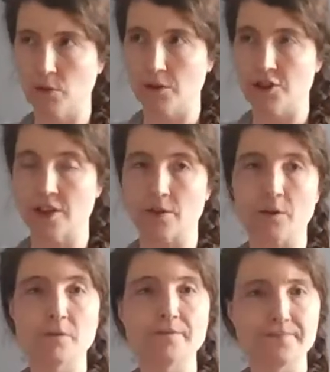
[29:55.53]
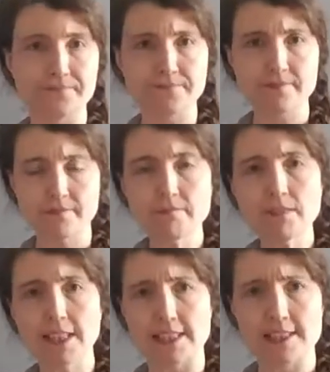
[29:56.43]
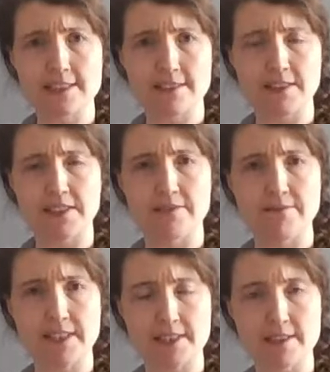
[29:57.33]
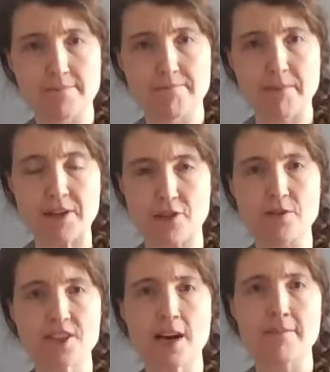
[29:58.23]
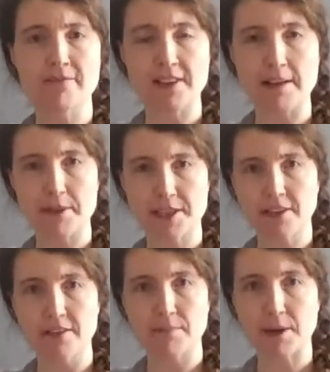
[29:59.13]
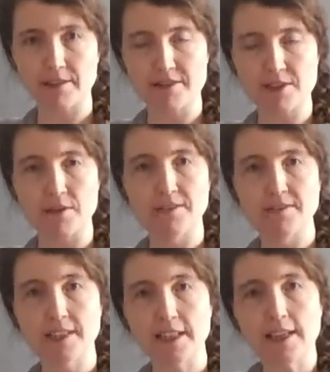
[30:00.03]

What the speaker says: Uljiro. It's the metro stop for that particular part of Seoul.